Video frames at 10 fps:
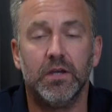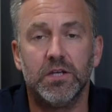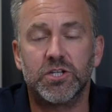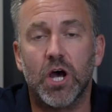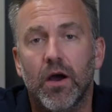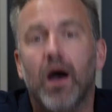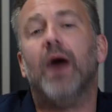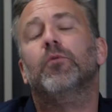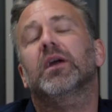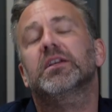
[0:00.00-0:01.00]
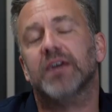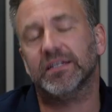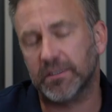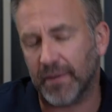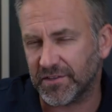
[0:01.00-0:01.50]
So I'm quite
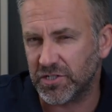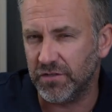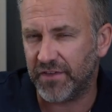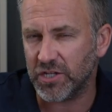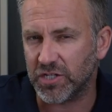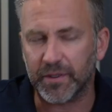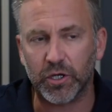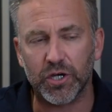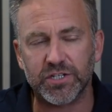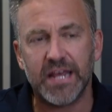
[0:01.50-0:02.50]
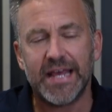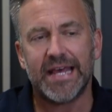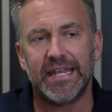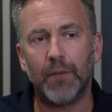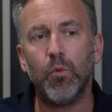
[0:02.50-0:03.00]
excited about this new venture because,
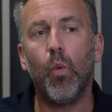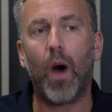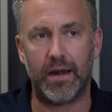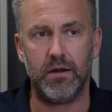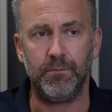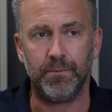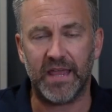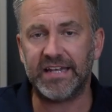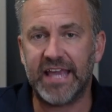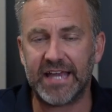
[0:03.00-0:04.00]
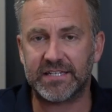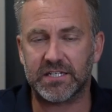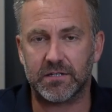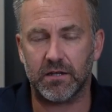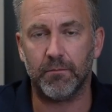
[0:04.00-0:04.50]
number one, it
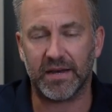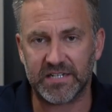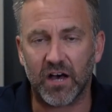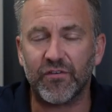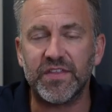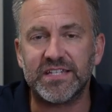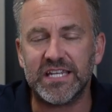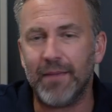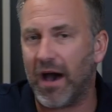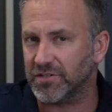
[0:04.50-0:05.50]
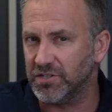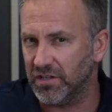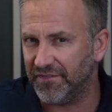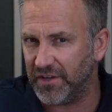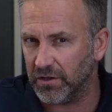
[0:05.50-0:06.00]
gets myself and the team out into the
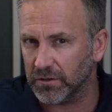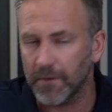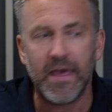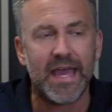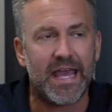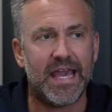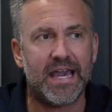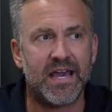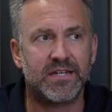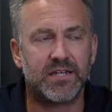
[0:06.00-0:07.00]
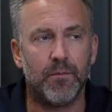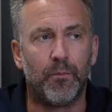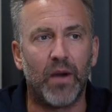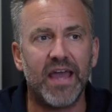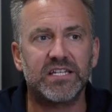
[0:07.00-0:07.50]
field. It
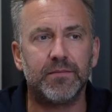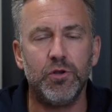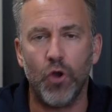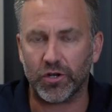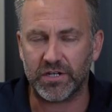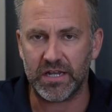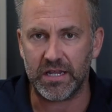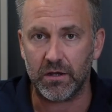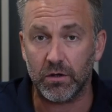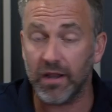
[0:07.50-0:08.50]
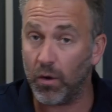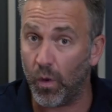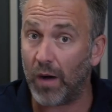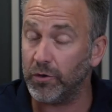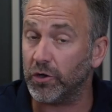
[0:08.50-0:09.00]
breaks the monotony,
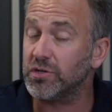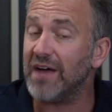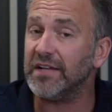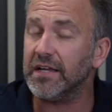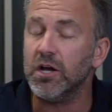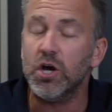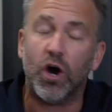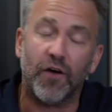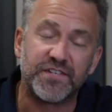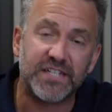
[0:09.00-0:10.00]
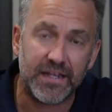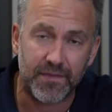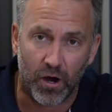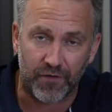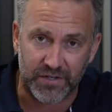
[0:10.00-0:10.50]
while we're not traveling, of sitting in
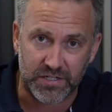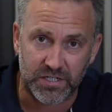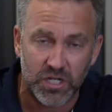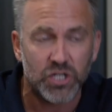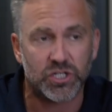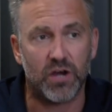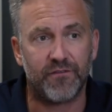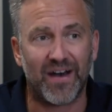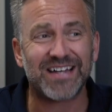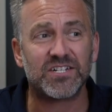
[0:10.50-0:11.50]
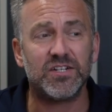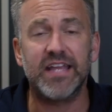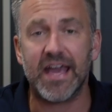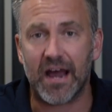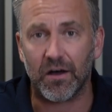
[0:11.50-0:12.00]
the office. So for to
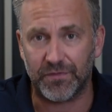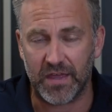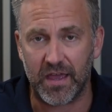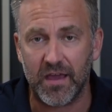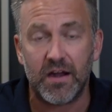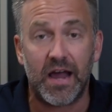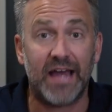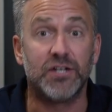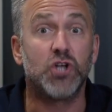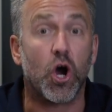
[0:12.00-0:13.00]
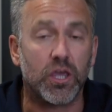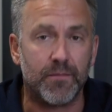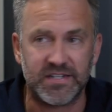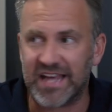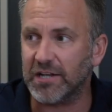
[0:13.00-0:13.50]
get out there and
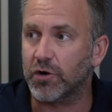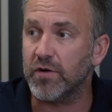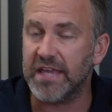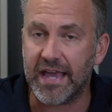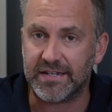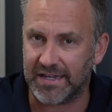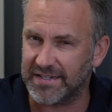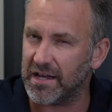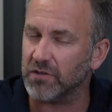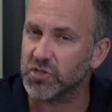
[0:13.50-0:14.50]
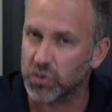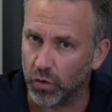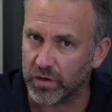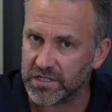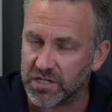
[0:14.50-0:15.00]
document and create and tell
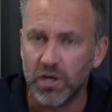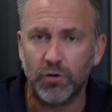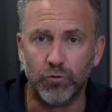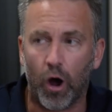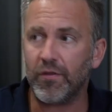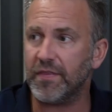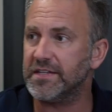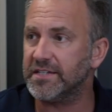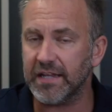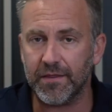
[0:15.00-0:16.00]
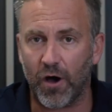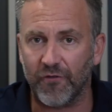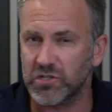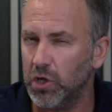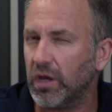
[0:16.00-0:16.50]
stories, rather than sitting in the
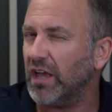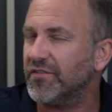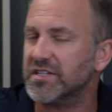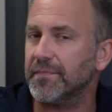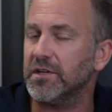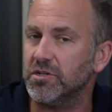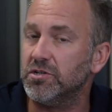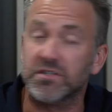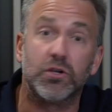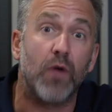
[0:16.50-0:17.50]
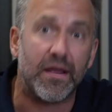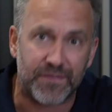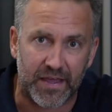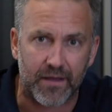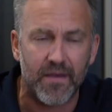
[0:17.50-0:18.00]
office looking for something to do, is a great
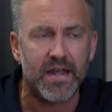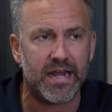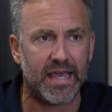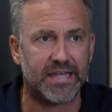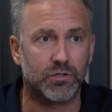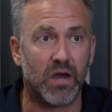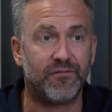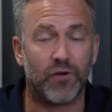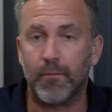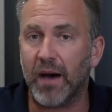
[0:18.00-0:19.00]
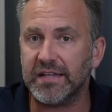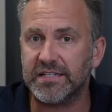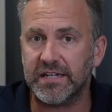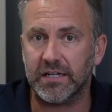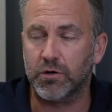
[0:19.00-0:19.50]
thing. It's great for our
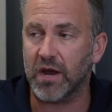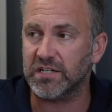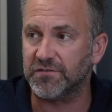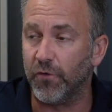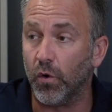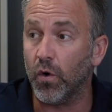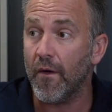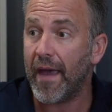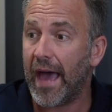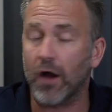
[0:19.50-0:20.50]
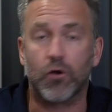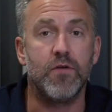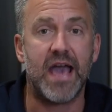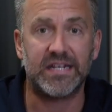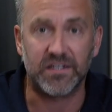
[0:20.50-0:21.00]
mindset, it's great for our
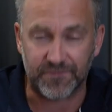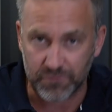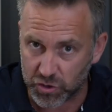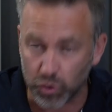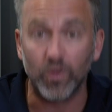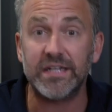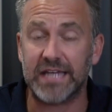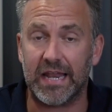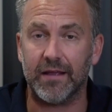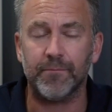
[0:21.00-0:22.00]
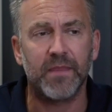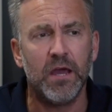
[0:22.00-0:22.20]
creative storytelling.